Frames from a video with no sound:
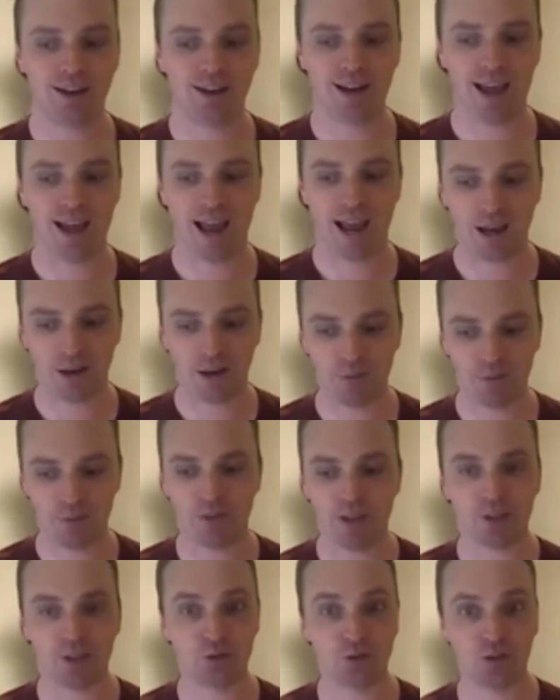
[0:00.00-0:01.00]
have
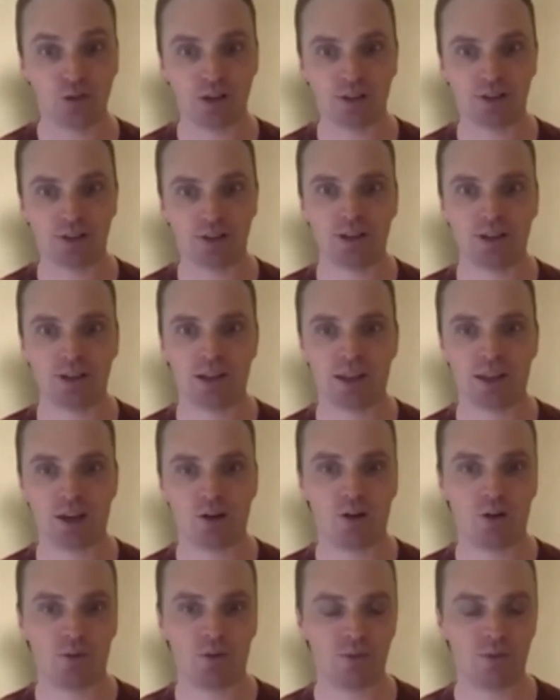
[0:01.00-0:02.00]
that trust and that
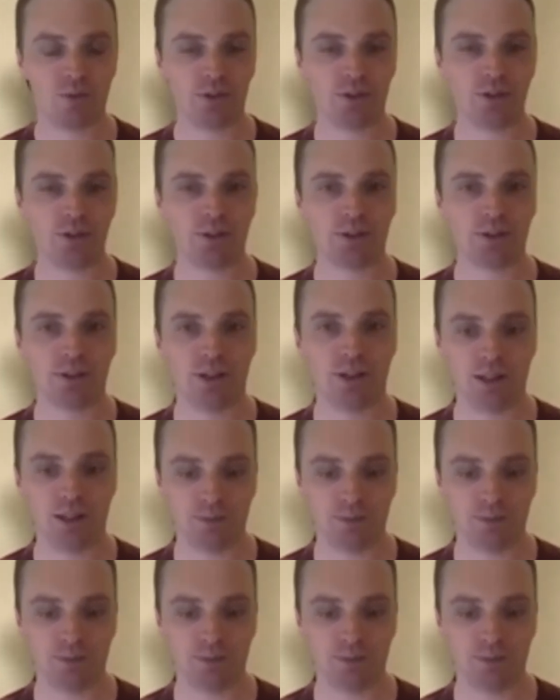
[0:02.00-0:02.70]
confidence,